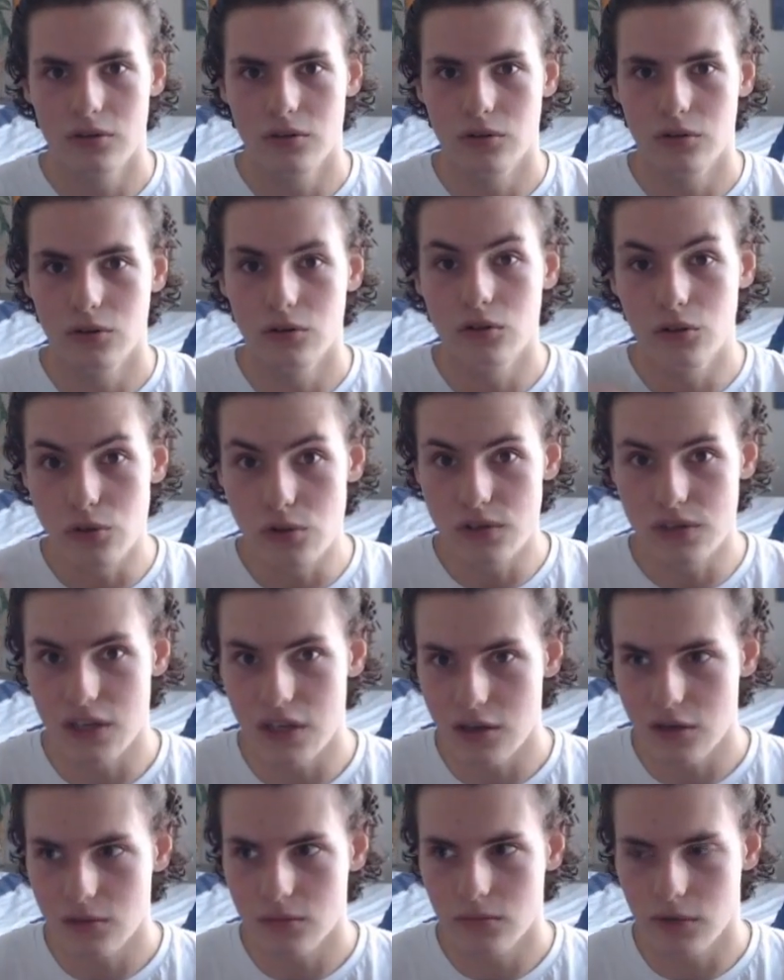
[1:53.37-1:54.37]
you're using
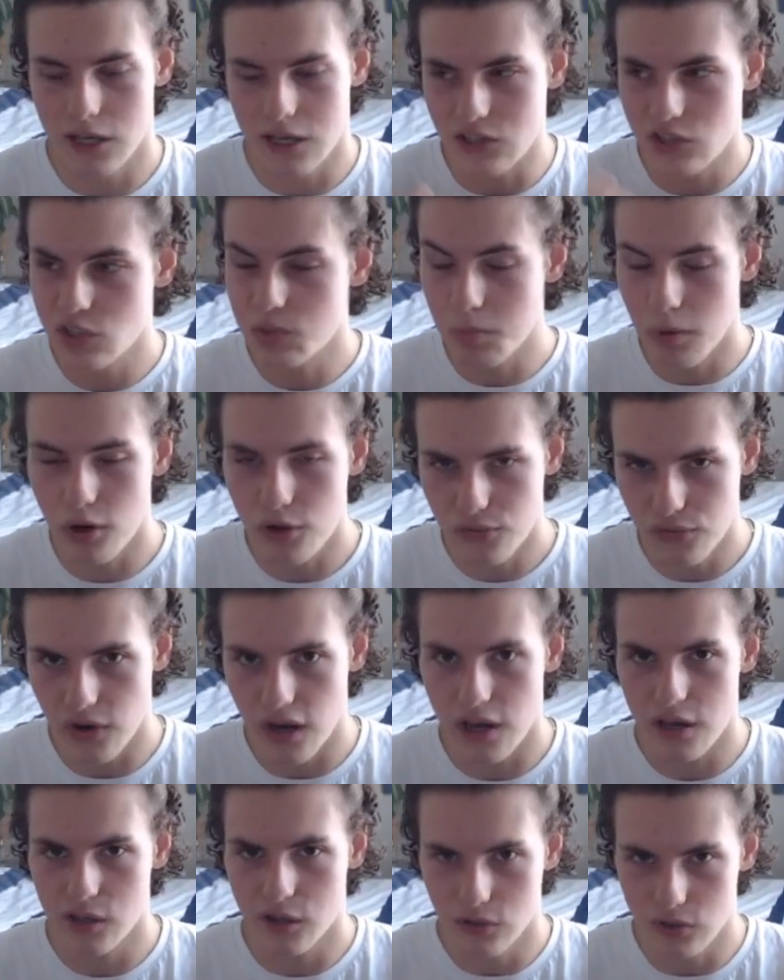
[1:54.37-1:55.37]
it like it's
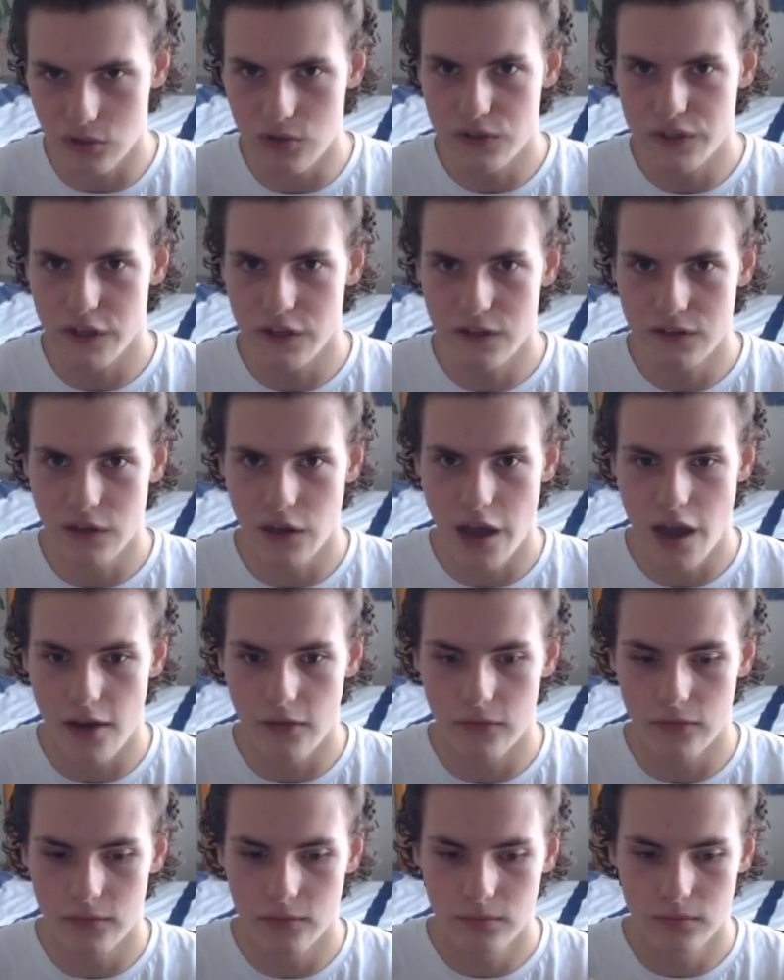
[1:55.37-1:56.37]
Spotify. You're using it to
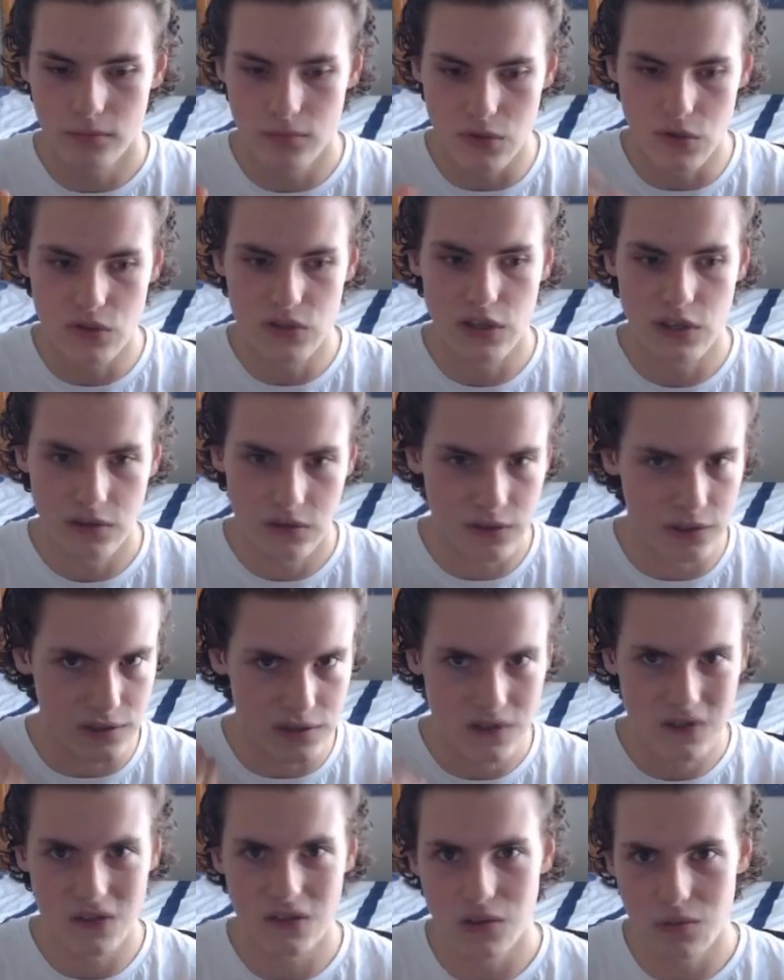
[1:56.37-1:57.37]
have music, to
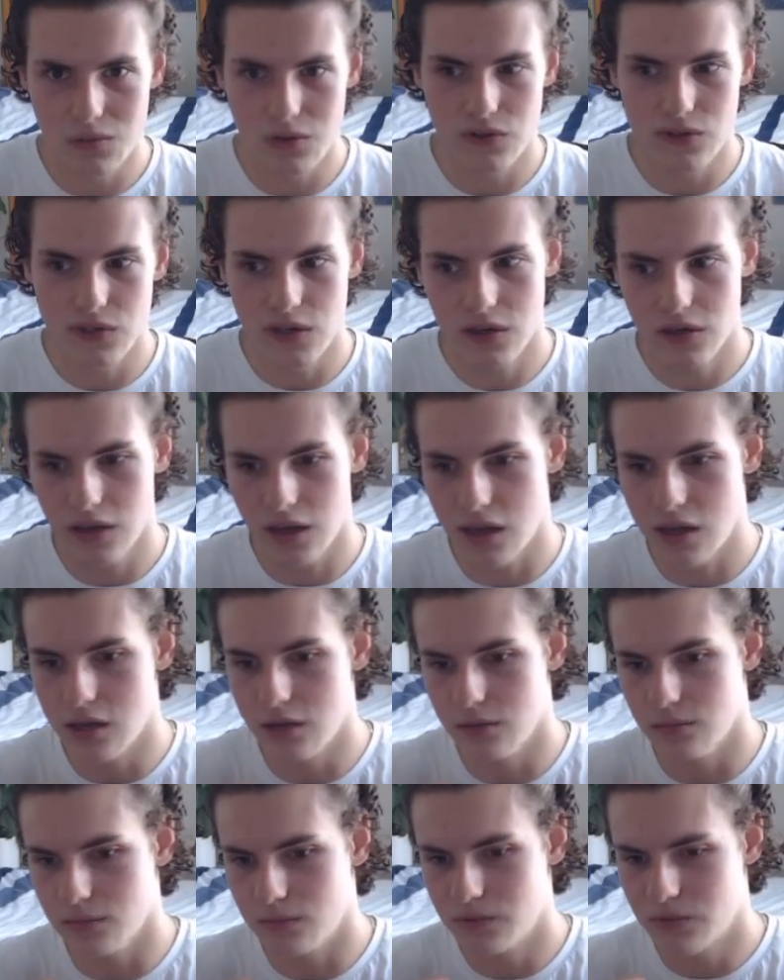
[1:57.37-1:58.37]
listen to music,
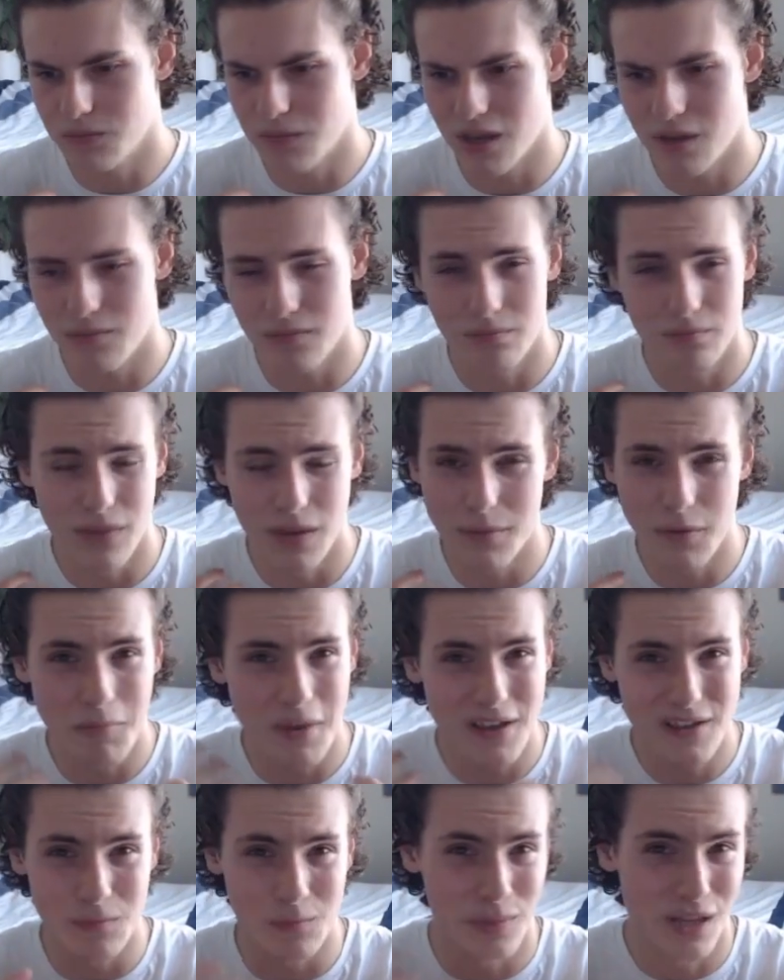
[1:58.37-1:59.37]
and to make maybe
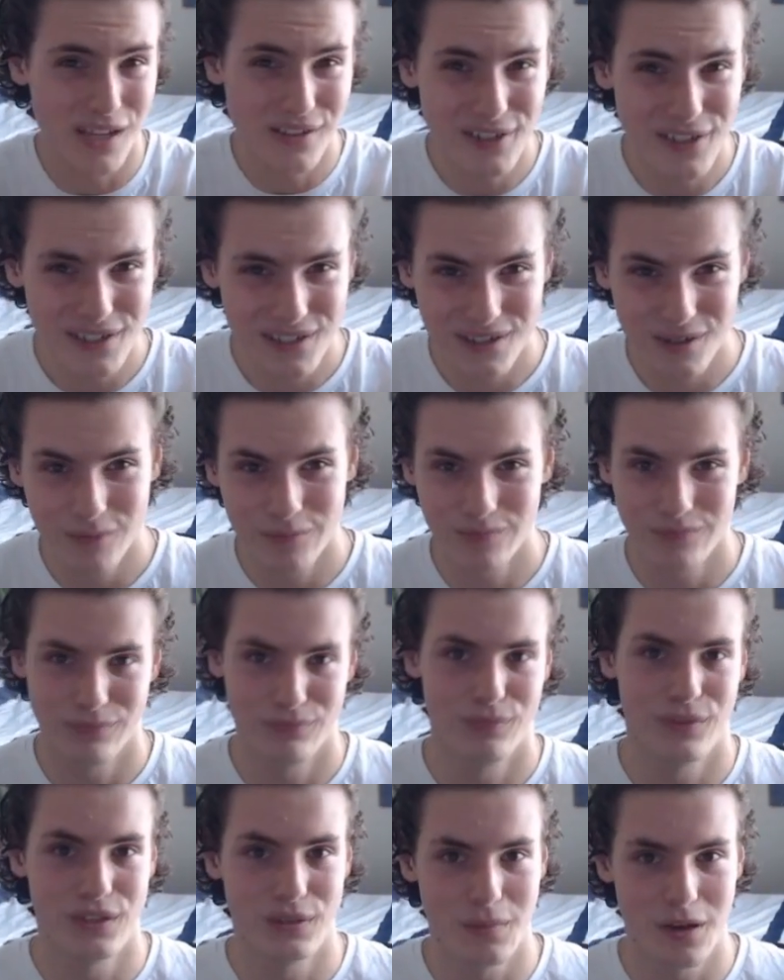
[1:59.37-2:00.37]
makes a playlist.
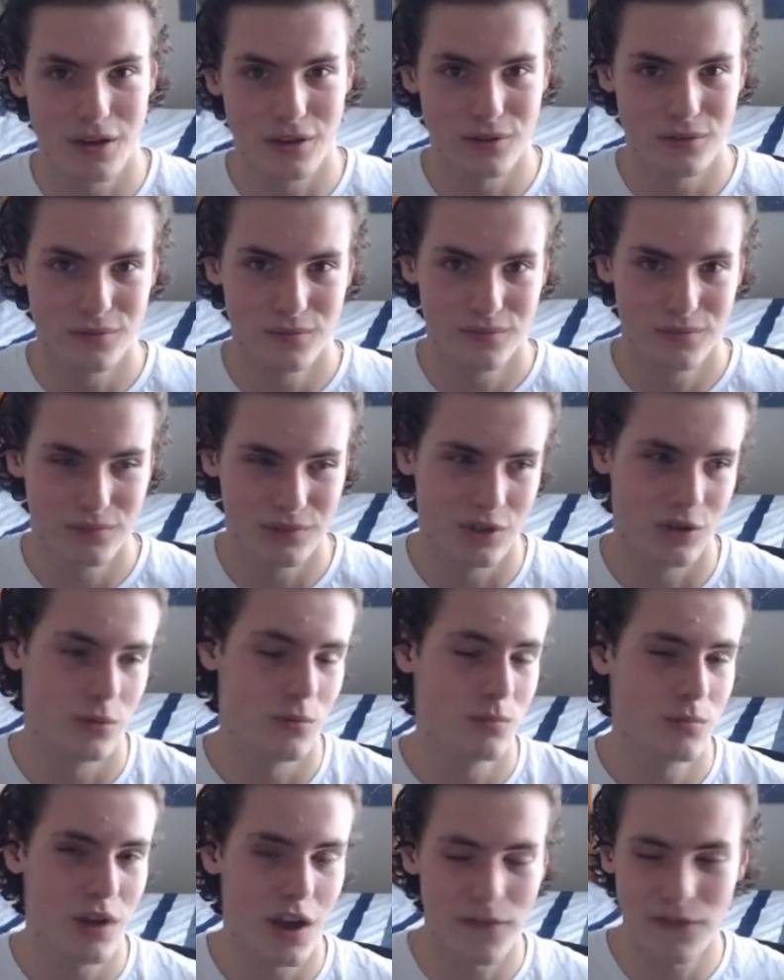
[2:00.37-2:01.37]
That's about it. You know,
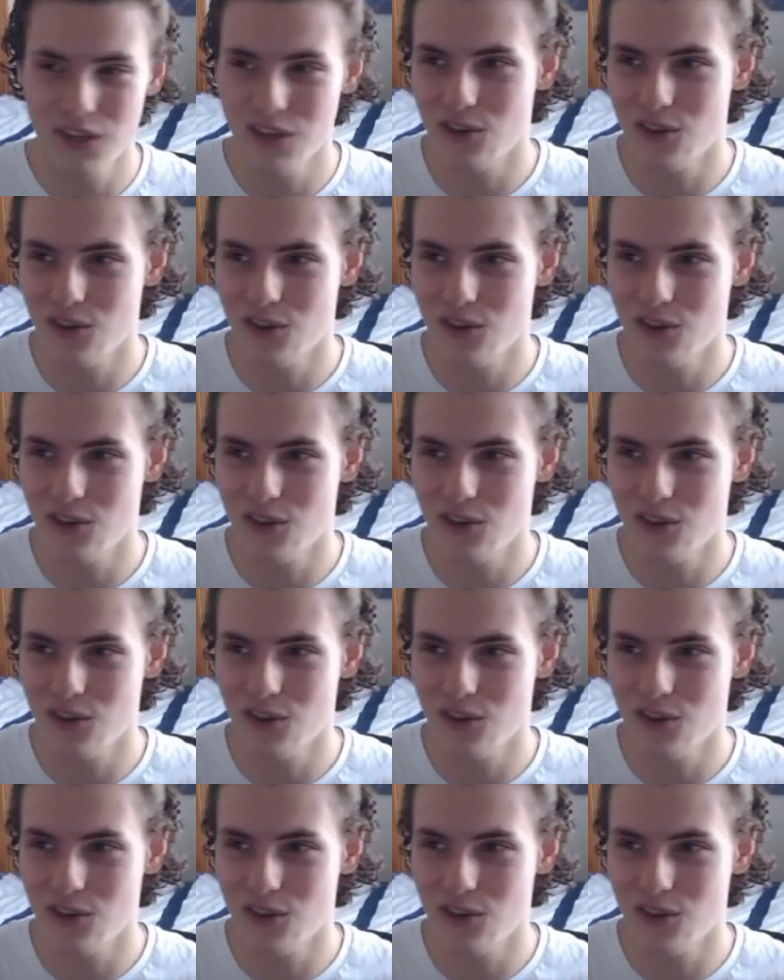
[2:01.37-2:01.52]
I think you